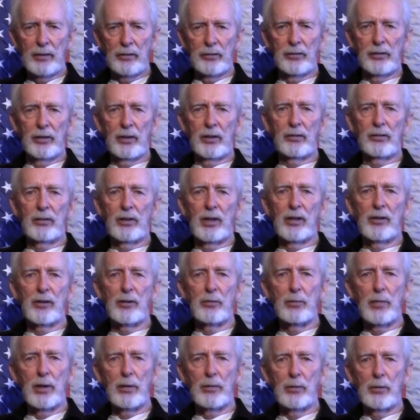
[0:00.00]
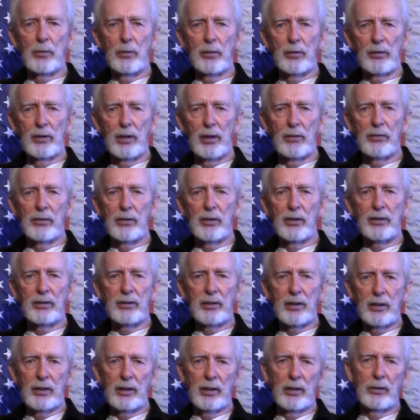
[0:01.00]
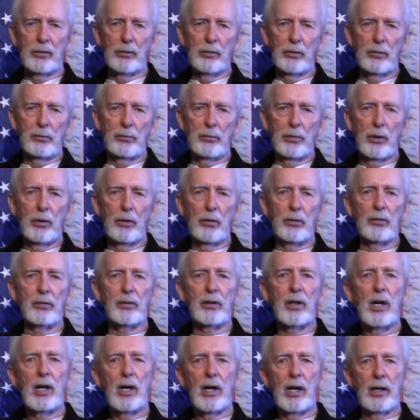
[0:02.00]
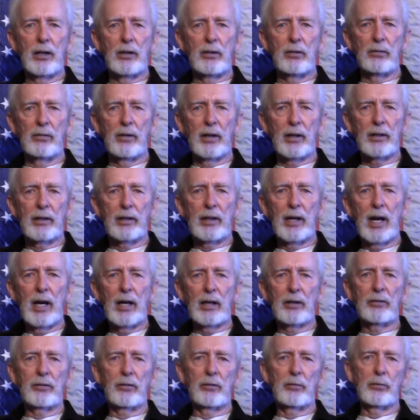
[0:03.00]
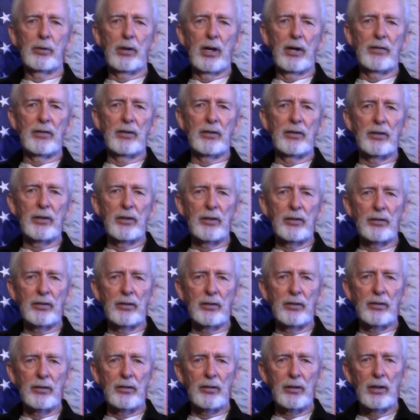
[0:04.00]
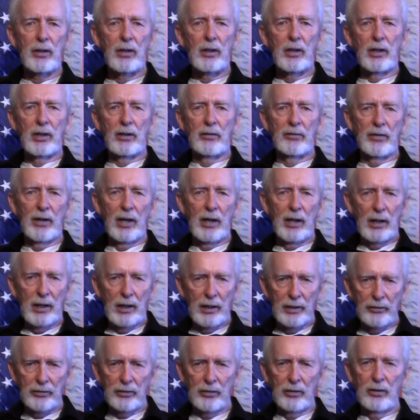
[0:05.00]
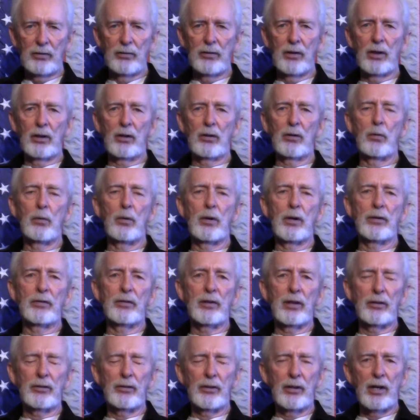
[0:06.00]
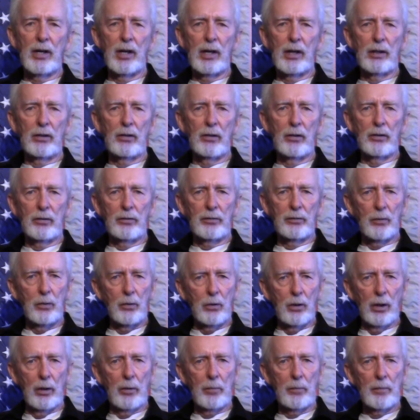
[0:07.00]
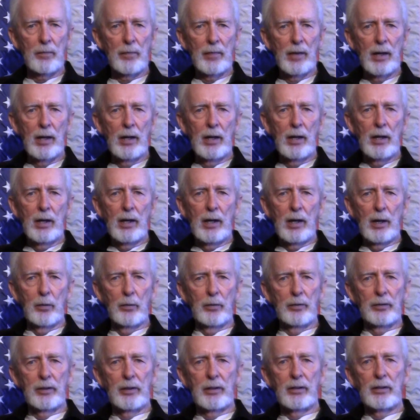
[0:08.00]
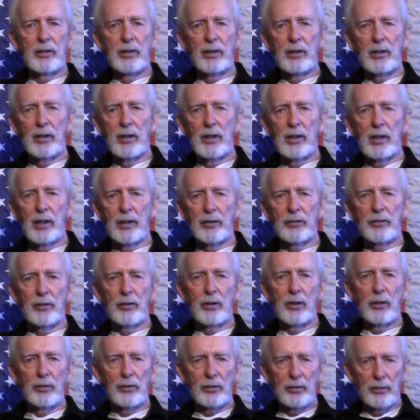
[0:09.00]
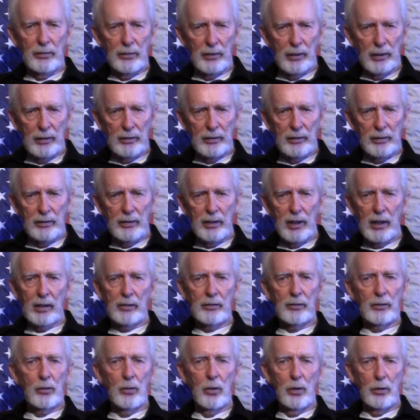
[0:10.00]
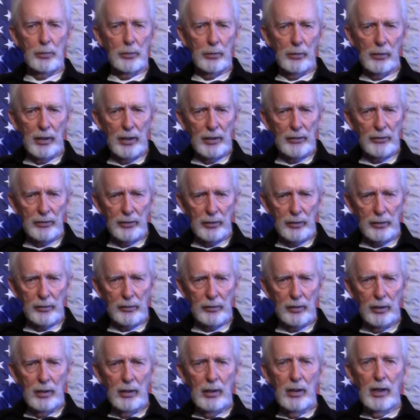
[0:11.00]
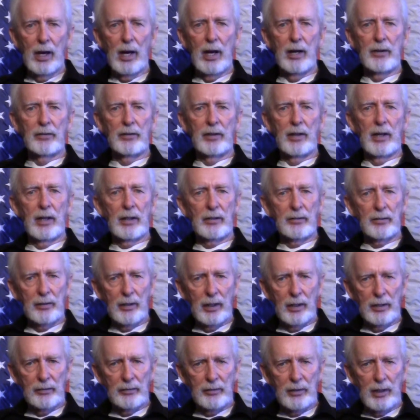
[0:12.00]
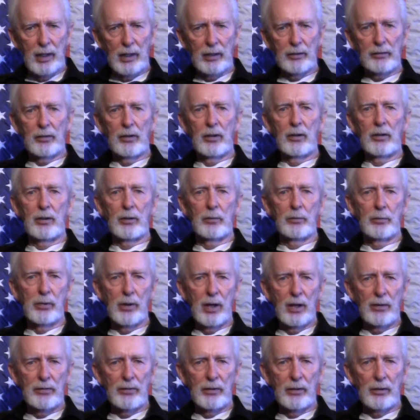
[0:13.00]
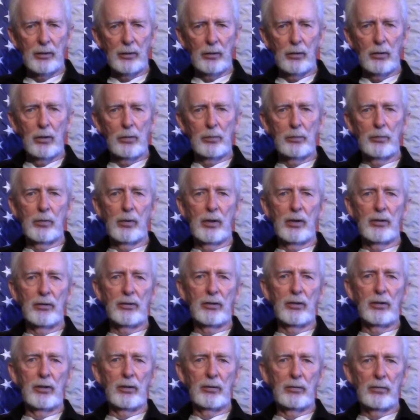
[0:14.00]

the 16th Amendment was never intended to impose a direct tax on private citizens in violation of Article 1, Section 9, Clause 4. It was intended exclusively to tax corporations as an excise tax on the profit the corporation